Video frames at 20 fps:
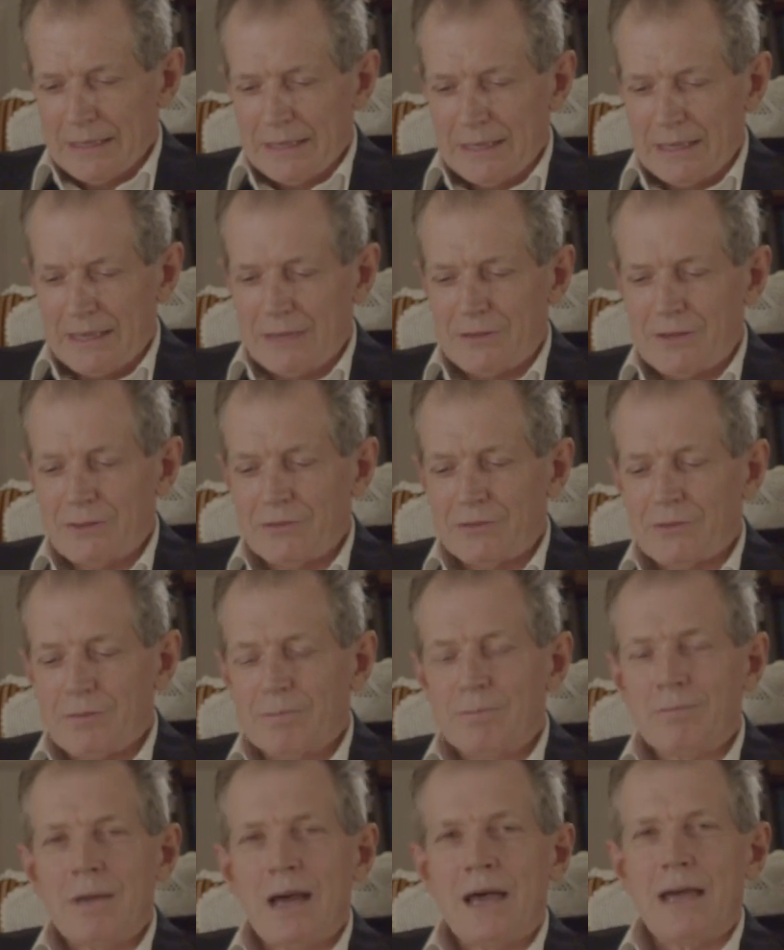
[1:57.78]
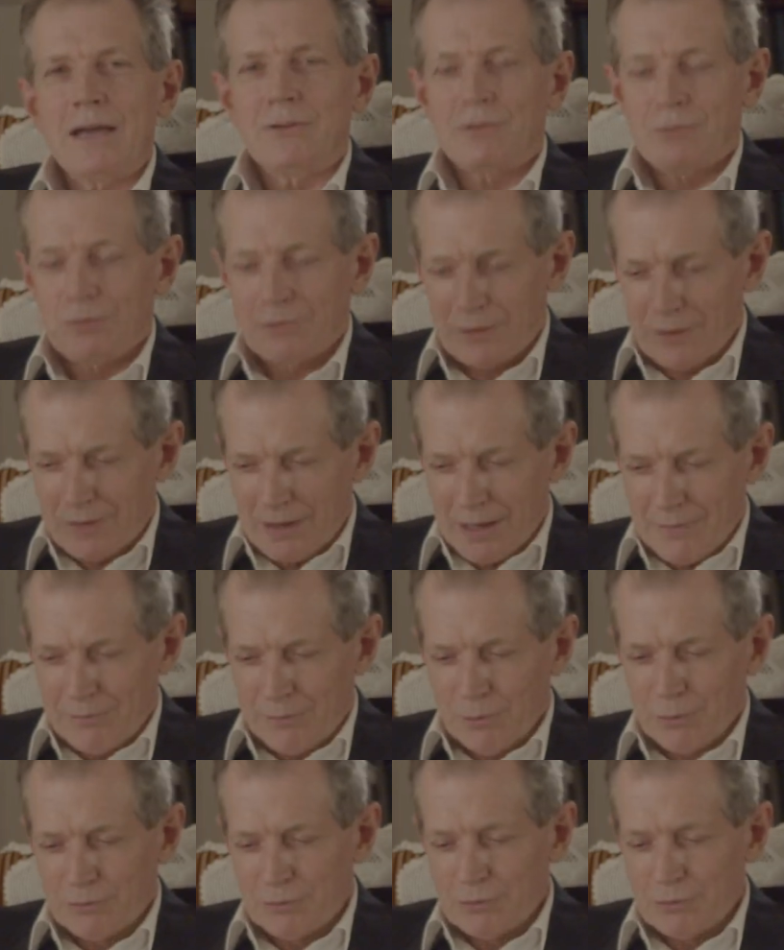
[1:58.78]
It is my duty, therefore,